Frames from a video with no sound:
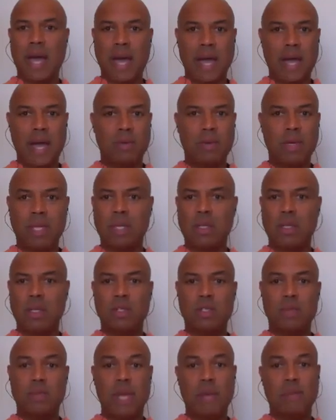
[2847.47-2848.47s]
I read the
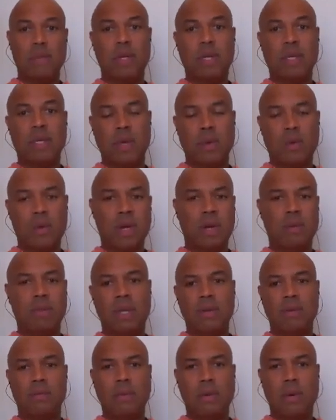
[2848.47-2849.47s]
newspaper because I want to
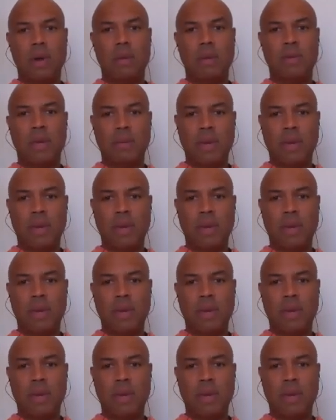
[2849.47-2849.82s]
be informed.